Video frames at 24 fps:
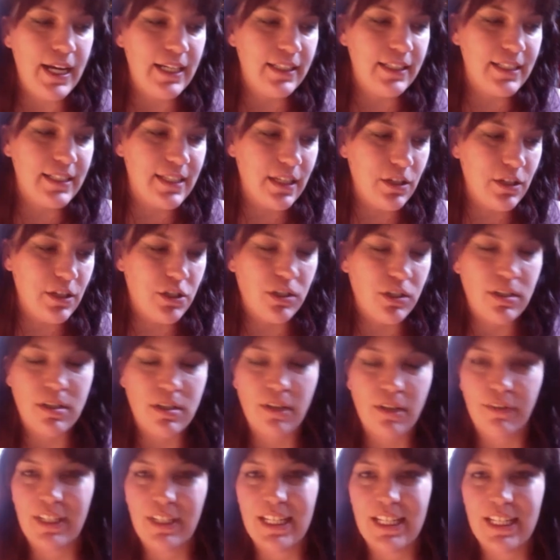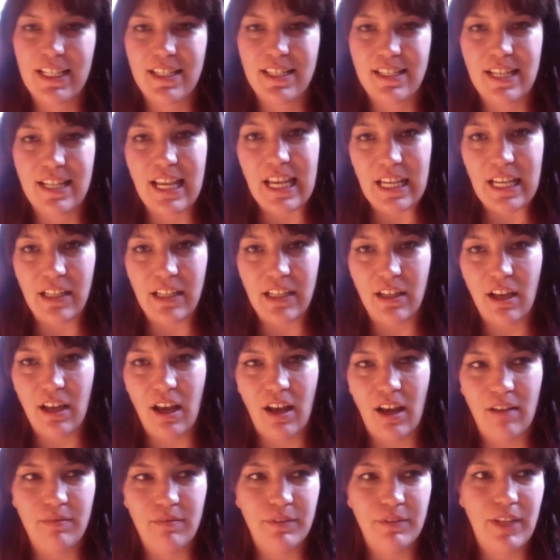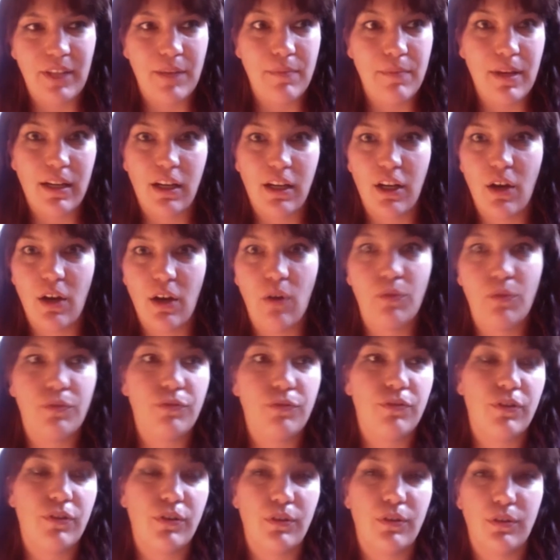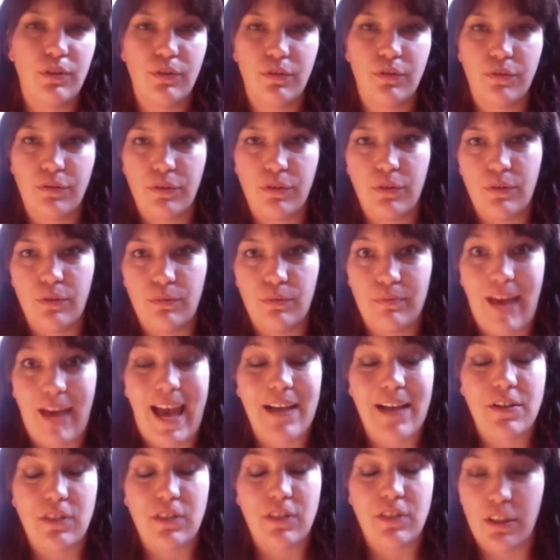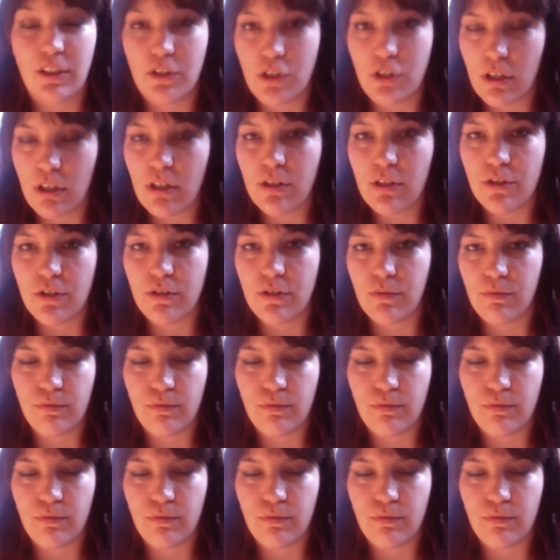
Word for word: the teachings of the Essene um, that many know through through actually the church,